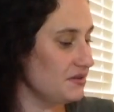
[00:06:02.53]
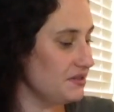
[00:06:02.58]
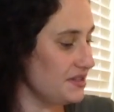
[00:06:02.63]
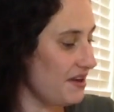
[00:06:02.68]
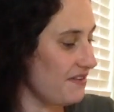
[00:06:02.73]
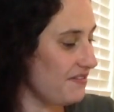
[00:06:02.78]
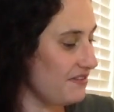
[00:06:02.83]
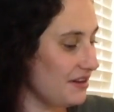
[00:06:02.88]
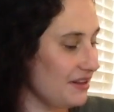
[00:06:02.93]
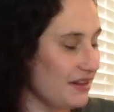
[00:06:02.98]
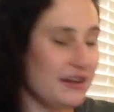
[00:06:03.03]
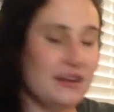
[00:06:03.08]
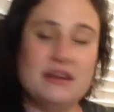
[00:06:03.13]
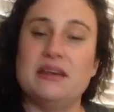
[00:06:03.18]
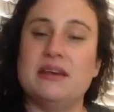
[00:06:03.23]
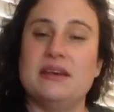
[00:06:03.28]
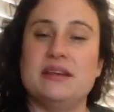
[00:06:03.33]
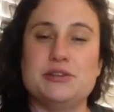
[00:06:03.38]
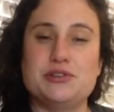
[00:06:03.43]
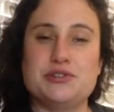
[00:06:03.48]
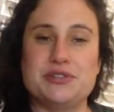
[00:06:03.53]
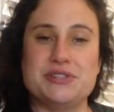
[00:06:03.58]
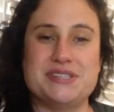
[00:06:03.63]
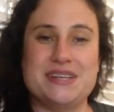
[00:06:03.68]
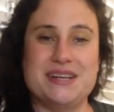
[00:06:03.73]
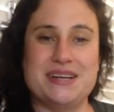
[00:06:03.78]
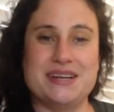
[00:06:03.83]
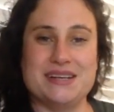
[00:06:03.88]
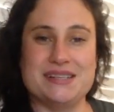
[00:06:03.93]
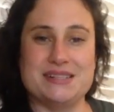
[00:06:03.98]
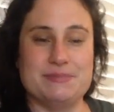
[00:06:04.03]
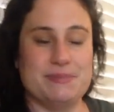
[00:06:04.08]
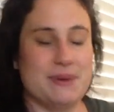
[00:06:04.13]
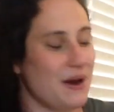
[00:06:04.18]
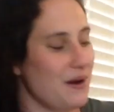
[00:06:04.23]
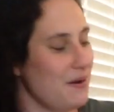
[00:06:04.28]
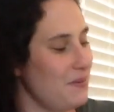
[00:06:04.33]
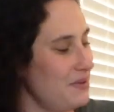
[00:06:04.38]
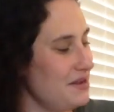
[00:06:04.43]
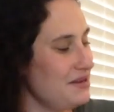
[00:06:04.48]
definitely an interesting
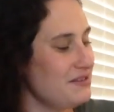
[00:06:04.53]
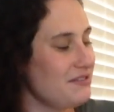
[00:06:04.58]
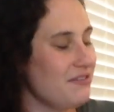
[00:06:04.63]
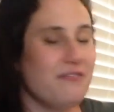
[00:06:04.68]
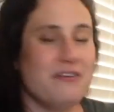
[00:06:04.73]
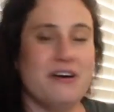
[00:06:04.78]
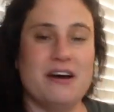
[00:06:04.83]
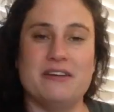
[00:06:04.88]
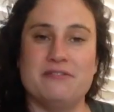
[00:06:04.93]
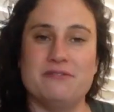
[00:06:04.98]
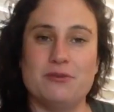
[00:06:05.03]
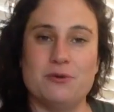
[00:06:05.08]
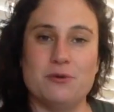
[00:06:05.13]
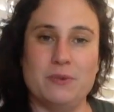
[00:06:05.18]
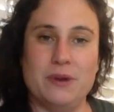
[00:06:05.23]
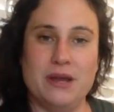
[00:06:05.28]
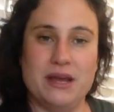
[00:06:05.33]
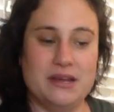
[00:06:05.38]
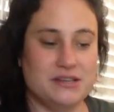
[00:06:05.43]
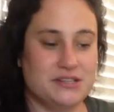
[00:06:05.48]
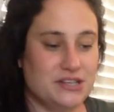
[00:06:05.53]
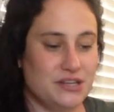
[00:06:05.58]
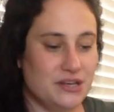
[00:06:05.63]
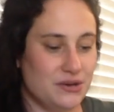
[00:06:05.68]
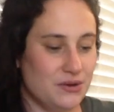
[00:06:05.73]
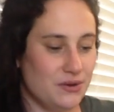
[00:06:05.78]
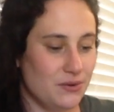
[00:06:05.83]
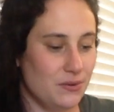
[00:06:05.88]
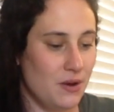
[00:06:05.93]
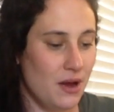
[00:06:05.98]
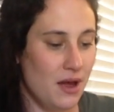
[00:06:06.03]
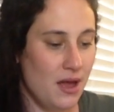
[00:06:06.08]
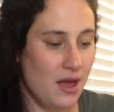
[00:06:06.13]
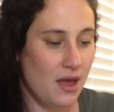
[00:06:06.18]
experiment, fun for week 2.